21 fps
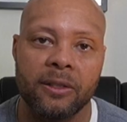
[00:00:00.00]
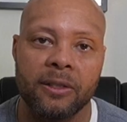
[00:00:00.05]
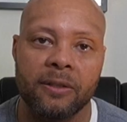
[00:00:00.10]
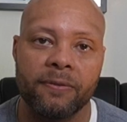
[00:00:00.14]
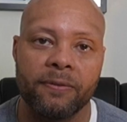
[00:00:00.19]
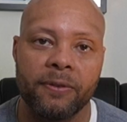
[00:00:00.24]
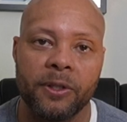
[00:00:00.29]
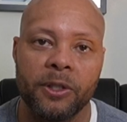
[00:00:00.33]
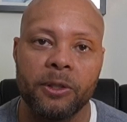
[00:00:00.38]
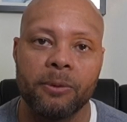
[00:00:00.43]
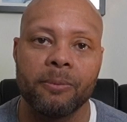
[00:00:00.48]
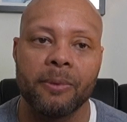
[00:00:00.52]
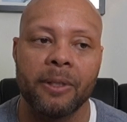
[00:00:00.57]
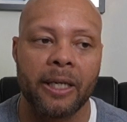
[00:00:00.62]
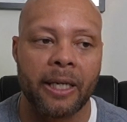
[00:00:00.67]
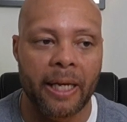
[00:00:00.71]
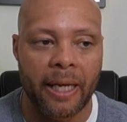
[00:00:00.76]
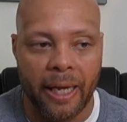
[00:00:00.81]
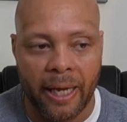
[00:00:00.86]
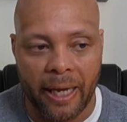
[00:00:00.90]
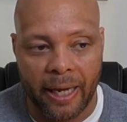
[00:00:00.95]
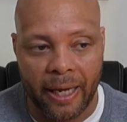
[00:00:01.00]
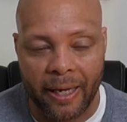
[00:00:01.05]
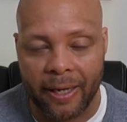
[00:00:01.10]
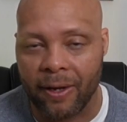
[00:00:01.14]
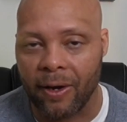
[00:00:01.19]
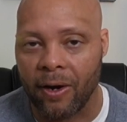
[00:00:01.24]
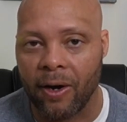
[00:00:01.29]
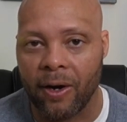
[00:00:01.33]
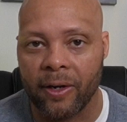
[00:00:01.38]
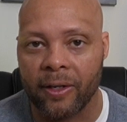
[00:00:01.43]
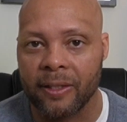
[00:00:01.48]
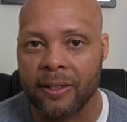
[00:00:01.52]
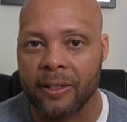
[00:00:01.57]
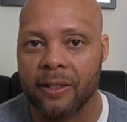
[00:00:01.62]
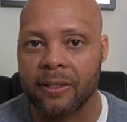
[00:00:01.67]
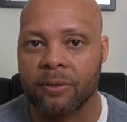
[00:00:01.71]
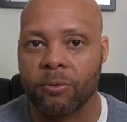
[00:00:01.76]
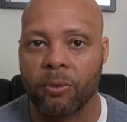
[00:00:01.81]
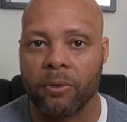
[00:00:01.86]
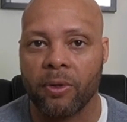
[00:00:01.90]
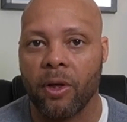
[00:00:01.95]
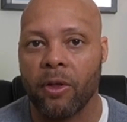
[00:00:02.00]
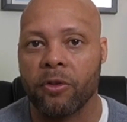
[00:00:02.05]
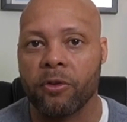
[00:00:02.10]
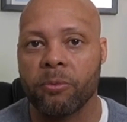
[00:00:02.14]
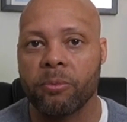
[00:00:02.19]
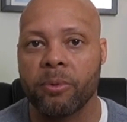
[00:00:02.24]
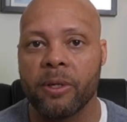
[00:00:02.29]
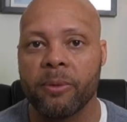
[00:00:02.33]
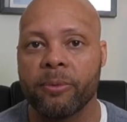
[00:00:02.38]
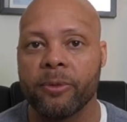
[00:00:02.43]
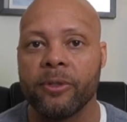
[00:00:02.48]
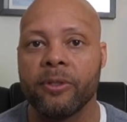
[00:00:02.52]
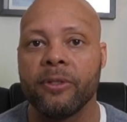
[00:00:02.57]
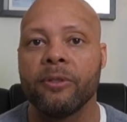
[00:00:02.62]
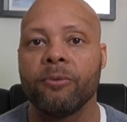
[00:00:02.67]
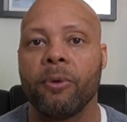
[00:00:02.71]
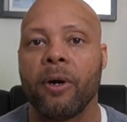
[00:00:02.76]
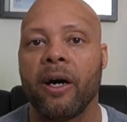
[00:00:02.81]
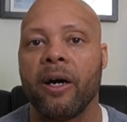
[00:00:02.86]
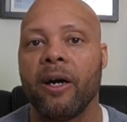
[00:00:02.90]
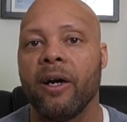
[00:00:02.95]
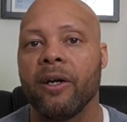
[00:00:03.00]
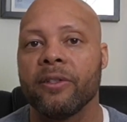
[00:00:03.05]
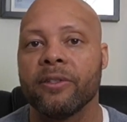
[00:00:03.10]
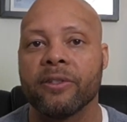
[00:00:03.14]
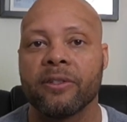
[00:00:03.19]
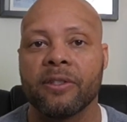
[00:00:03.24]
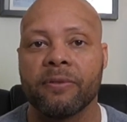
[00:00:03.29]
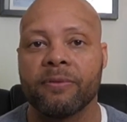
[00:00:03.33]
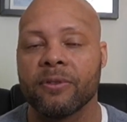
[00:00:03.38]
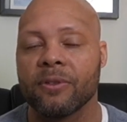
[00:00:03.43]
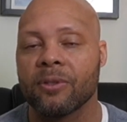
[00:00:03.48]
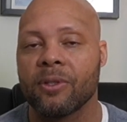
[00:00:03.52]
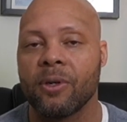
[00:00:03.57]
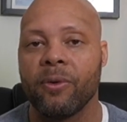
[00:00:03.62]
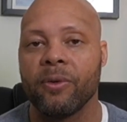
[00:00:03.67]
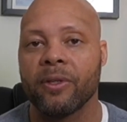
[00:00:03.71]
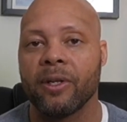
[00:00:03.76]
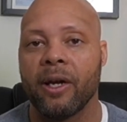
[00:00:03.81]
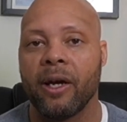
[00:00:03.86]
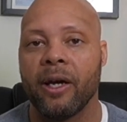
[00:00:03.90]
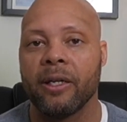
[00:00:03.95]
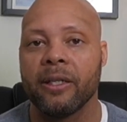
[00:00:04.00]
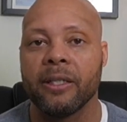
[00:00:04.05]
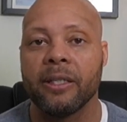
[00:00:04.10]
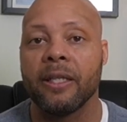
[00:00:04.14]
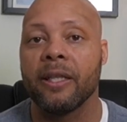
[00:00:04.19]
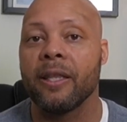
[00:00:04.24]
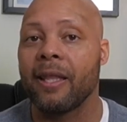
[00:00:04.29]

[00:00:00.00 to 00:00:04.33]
this film in an audience with other people while all this stuff is going on,